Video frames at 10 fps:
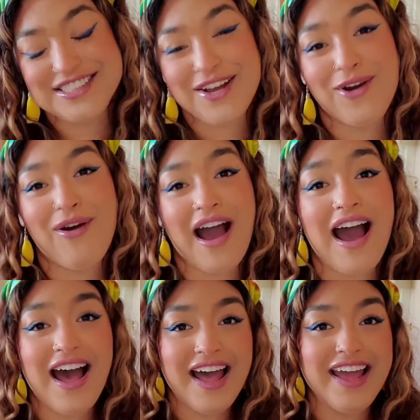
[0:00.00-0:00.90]
So
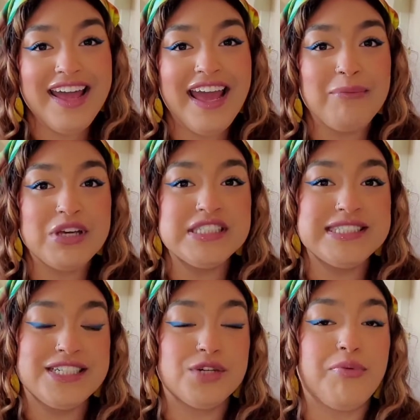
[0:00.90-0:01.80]
I am
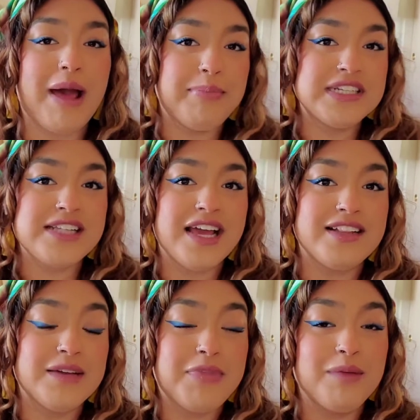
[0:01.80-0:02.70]
considered rapid
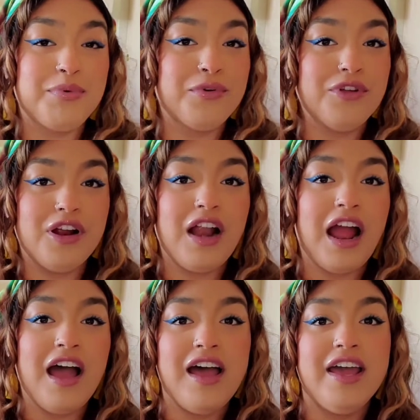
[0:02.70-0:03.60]
cycling bipolar.
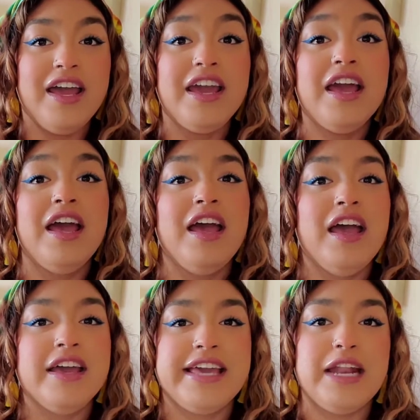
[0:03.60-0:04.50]
I
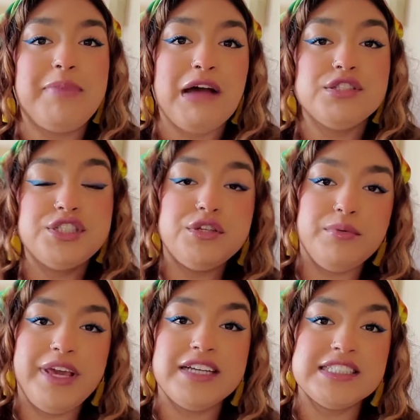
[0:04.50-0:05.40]
get about 2
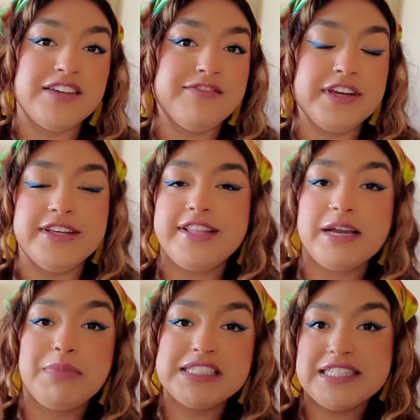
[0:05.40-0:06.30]
weeks of feeling
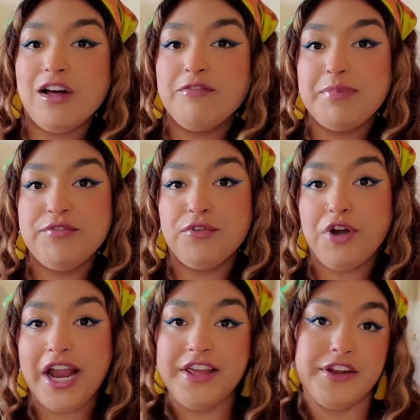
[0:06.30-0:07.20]
like myself
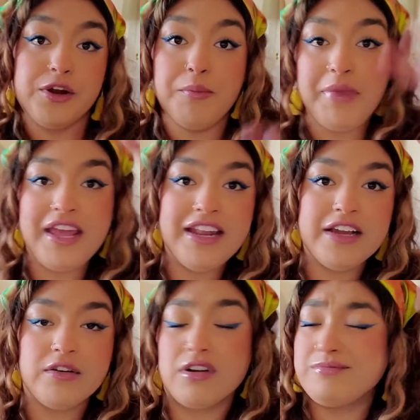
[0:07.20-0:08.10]
before I either go
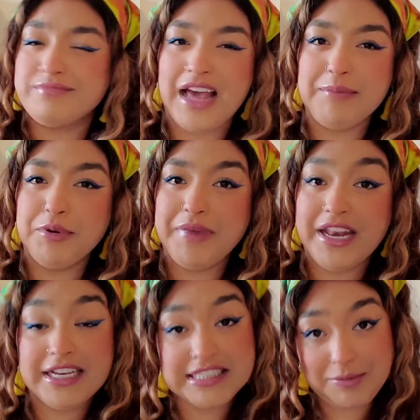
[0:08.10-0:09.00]
manic or
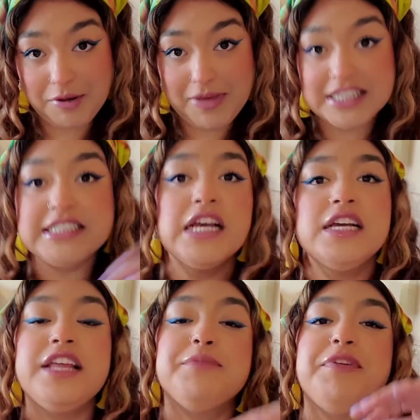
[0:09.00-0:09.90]
hypomanic, because I'm on meds,
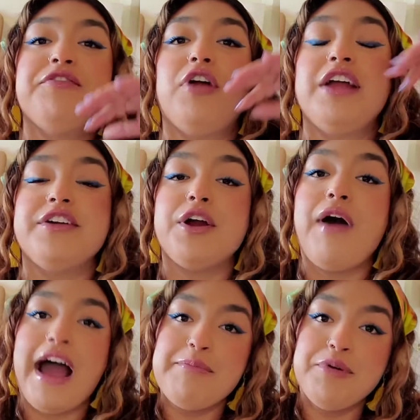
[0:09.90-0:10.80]
before I either
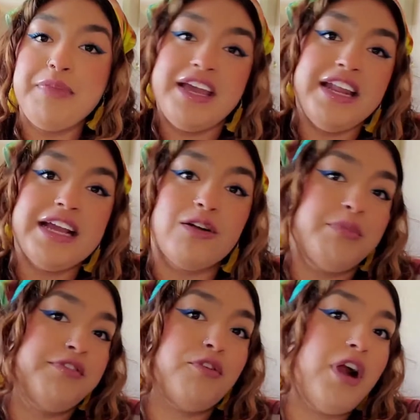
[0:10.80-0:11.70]
go hypomanic or
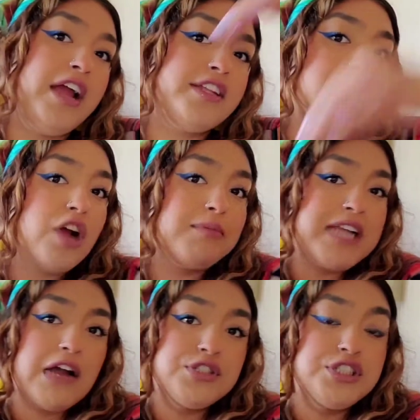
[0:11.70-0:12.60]
before I either drop
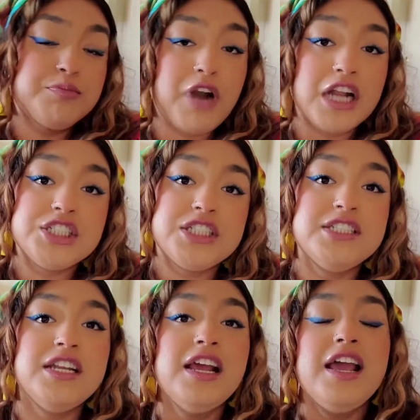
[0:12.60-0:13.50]
down to
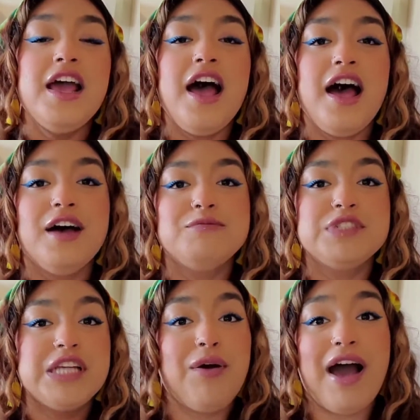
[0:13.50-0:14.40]
depression.
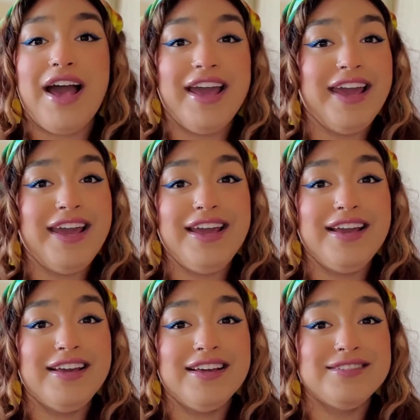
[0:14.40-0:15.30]
So
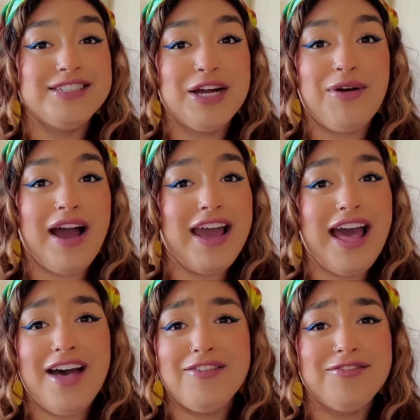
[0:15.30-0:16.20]
I
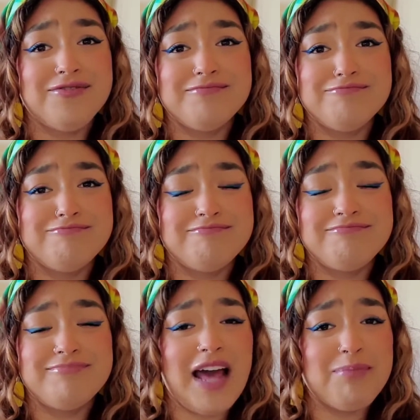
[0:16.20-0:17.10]
have
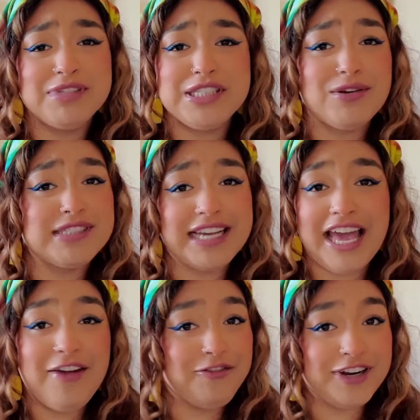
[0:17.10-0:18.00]
episodes
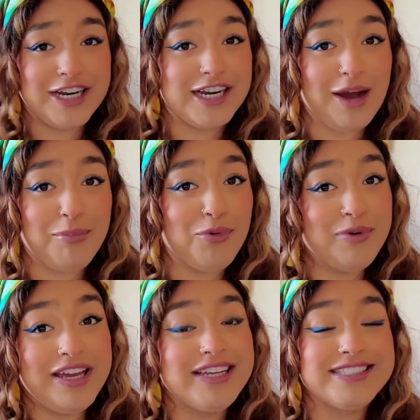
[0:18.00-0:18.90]
like every couple
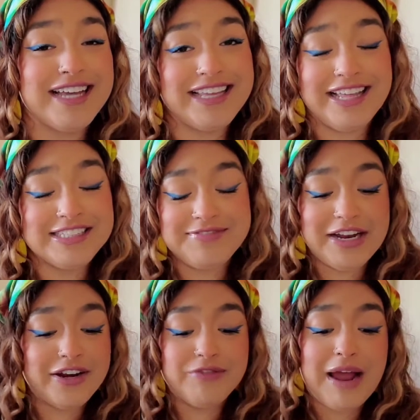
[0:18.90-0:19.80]
weeks. Like, it's
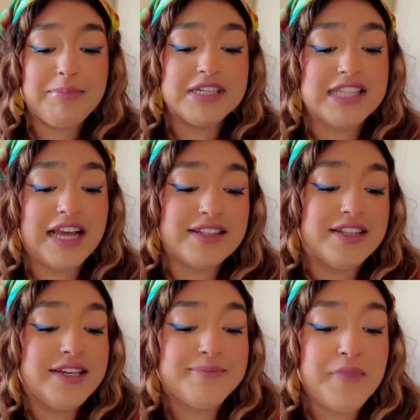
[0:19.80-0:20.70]
very rapid
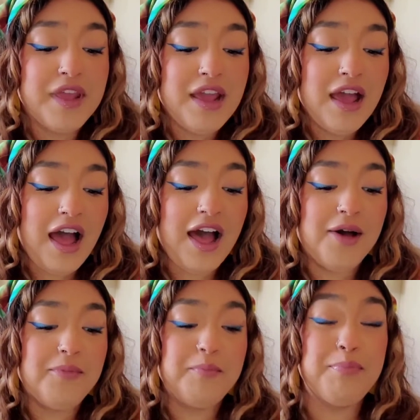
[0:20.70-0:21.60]
cycling.
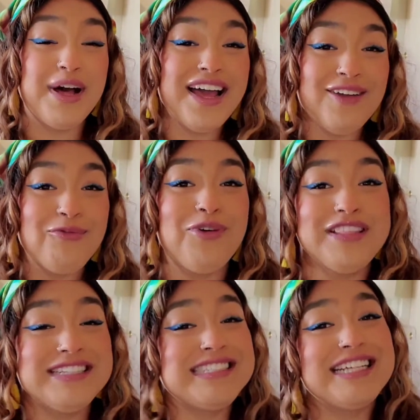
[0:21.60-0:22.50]
But
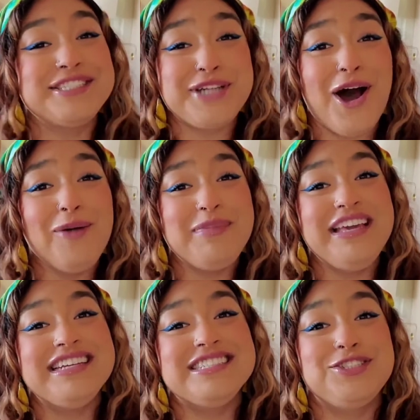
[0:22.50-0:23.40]
what this has taught
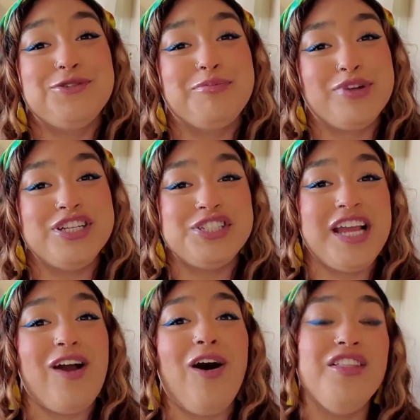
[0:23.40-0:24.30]
me is to
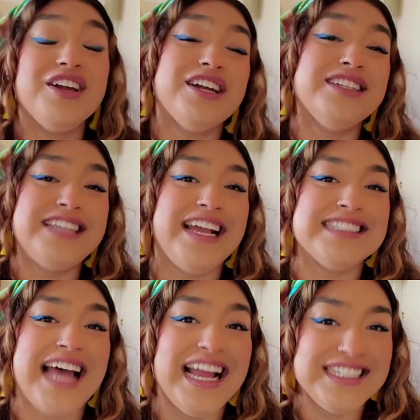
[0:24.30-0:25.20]
appreciate all the good
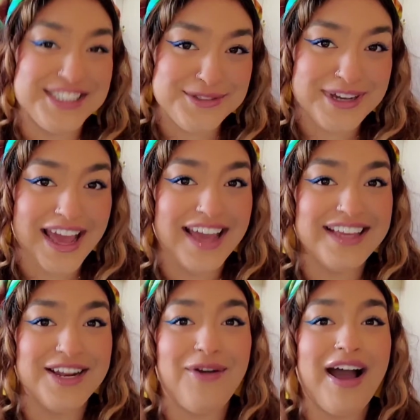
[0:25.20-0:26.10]
days I do
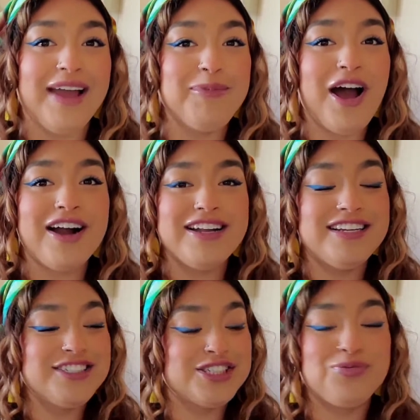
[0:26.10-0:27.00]
get. You know, I'm not
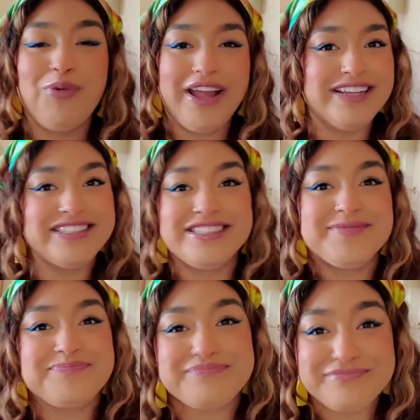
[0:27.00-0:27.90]
gonna just
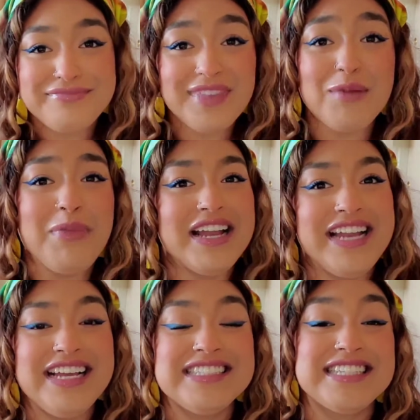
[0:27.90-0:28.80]
waste my
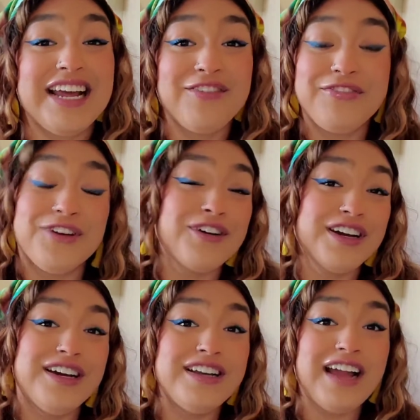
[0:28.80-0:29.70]
days that I feel
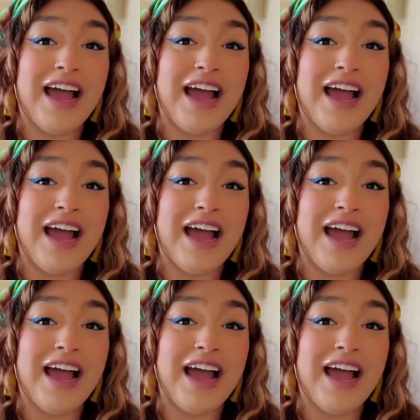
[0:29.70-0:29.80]
good.